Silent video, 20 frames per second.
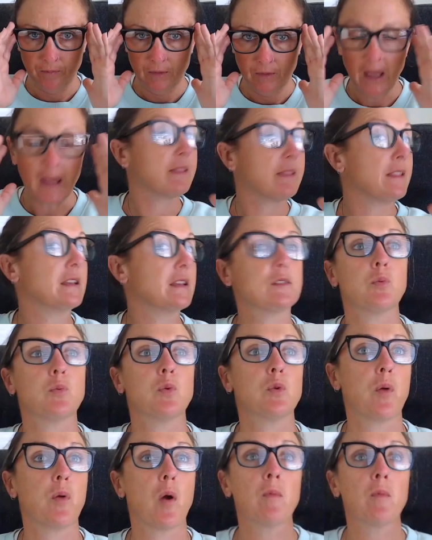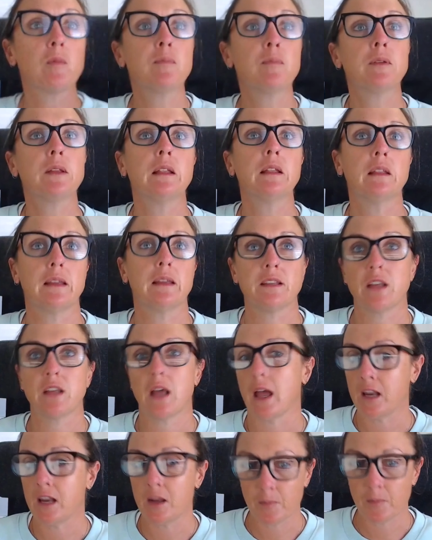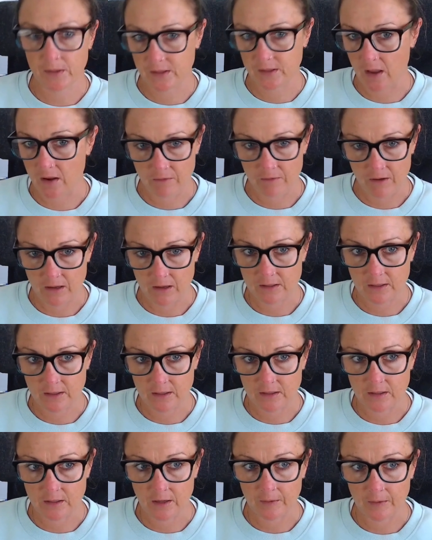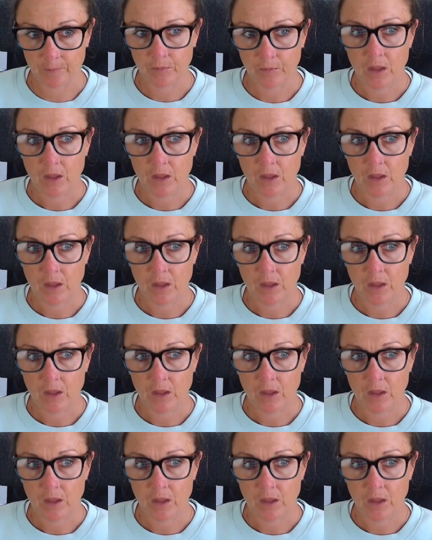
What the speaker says: And this would probably lead to 80% of us listening.